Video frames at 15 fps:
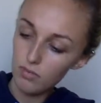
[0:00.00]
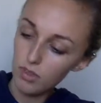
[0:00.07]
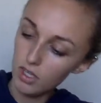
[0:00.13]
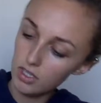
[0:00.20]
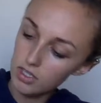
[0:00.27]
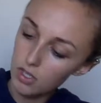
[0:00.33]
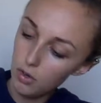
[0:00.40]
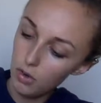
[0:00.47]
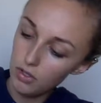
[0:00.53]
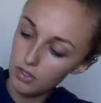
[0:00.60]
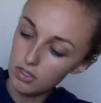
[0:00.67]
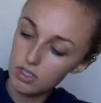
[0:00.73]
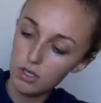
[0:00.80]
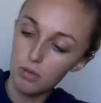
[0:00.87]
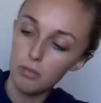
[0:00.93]
And so all
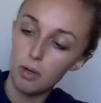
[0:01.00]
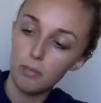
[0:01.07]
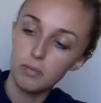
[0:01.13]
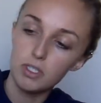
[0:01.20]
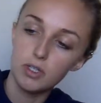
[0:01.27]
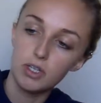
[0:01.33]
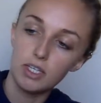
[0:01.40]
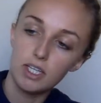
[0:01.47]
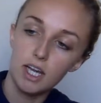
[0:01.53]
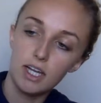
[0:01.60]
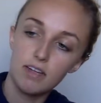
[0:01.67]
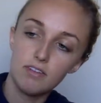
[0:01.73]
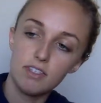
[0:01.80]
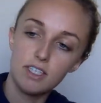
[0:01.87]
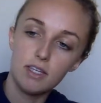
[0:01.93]
those little bumps you can
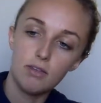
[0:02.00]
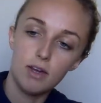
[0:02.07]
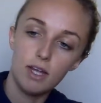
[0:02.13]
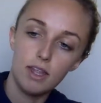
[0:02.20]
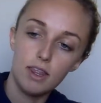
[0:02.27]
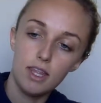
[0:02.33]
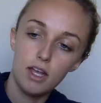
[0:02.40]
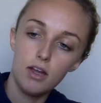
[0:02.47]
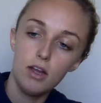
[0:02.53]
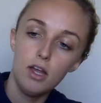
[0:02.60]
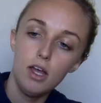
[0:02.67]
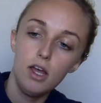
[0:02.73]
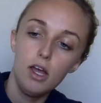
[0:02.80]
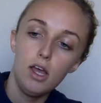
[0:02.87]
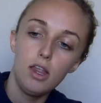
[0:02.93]
kind of see right in there,
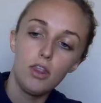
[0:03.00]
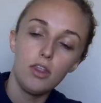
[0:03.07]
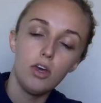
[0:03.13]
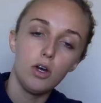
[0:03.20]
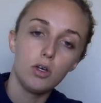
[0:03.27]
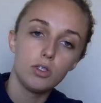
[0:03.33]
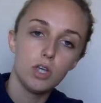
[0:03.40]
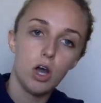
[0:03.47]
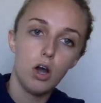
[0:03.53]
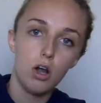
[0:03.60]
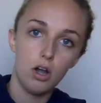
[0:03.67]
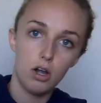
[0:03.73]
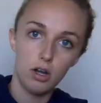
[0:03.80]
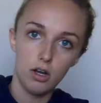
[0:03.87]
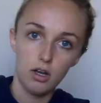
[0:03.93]
those
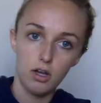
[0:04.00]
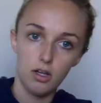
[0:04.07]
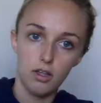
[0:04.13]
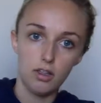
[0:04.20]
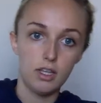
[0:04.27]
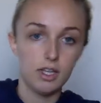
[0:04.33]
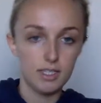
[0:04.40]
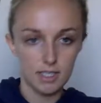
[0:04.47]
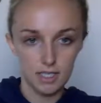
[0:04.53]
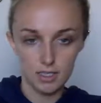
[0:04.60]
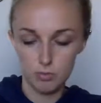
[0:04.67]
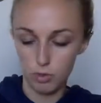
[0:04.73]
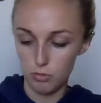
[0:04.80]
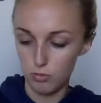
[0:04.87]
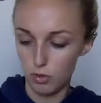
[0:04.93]
are the
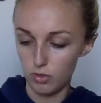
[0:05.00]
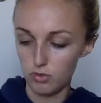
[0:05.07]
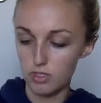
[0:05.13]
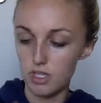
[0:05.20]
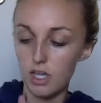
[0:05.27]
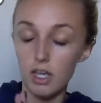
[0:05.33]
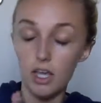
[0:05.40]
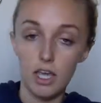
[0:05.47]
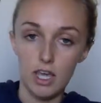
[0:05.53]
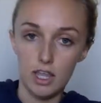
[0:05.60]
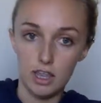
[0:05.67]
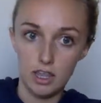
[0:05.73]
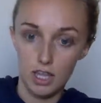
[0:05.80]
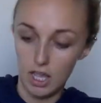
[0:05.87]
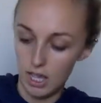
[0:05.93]
sesamoid bones
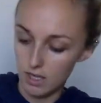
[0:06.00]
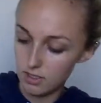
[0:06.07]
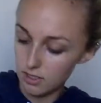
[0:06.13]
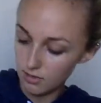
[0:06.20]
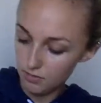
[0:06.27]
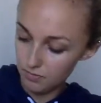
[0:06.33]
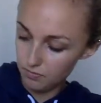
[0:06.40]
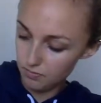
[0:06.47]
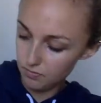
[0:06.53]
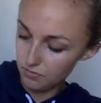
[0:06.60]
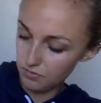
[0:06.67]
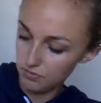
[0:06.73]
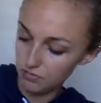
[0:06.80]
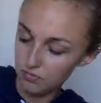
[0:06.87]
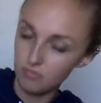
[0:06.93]
in the hand.
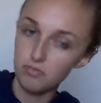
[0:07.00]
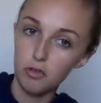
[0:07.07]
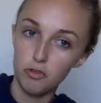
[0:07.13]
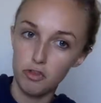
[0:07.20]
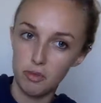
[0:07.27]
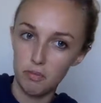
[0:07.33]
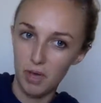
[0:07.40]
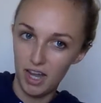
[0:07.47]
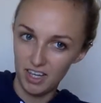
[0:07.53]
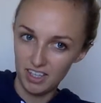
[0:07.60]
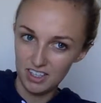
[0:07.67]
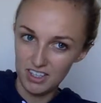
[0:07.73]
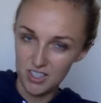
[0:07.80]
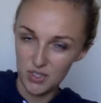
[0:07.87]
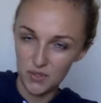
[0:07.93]
Moving back
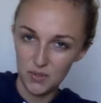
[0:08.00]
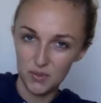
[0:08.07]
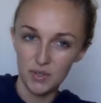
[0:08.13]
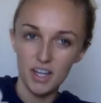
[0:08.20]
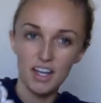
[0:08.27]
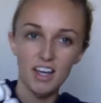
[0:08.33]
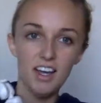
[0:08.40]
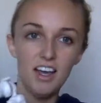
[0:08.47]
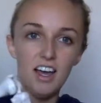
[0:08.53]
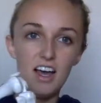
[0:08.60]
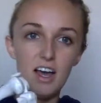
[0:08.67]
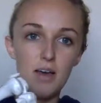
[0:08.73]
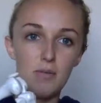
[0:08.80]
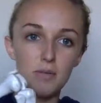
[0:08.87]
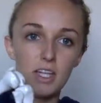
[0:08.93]
to
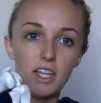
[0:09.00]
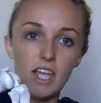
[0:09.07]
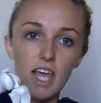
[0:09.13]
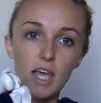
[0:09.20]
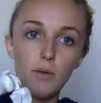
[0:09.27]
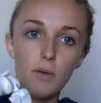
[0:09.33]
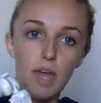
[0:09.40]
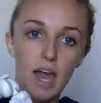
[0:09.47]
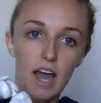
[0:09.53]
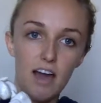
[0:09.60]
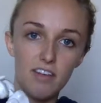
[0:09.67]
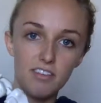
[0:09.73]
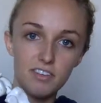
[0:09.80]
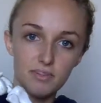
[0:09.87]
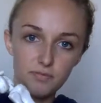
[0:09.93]
the leg, we
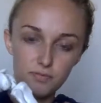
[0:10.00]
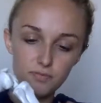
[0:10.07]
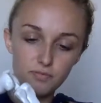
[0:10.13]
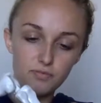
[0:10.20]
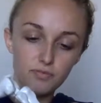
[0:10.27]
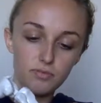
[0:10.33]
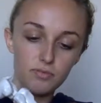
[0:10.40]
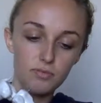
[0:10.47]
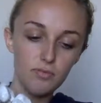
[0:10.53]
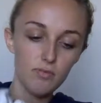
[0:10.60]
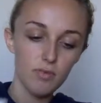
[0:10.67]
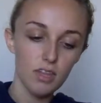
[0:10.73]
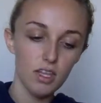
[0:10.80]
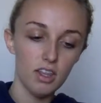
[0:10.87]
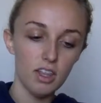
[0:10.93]
have
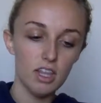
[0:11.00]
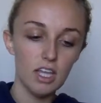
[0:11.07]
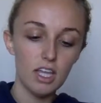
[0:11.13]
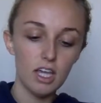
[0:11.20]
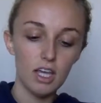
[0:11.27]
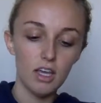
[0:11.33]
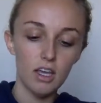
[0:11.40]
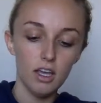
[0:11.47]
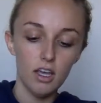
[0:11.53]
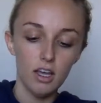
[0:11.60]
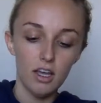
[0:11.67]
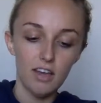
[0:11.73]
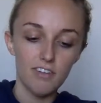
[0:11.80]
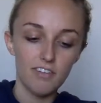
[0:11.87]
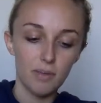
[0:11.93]
the
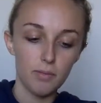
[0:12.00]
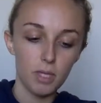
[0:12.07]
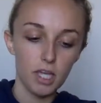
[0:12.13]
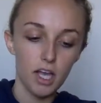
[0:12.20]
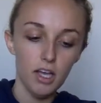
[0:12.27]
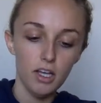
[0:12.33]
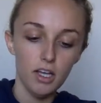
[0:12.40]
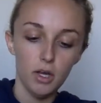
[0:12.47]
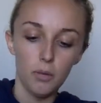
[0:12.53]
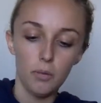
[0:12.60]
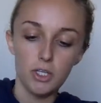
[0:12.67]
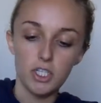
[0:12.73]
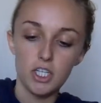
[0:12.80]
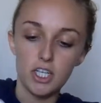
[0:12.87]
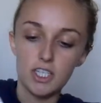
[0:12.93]
fibula,
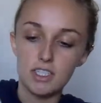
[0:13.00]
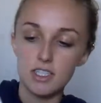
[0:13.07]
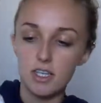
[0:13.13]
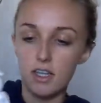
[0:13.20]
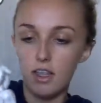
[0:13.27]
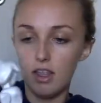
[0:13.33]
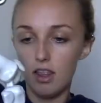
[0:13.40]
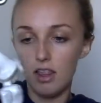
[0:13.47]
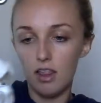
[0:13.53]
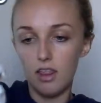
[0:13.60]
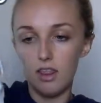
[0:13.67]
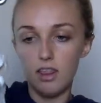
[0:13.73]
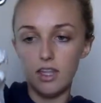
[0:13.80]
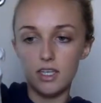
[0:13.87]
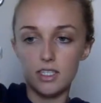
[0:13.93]
which is
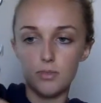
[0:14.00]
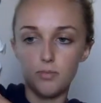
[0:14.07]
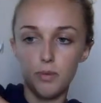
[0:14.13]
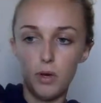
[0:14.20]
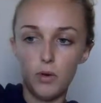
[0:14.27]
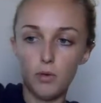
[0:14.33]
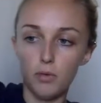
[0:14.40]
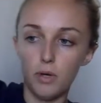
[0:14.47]
this bone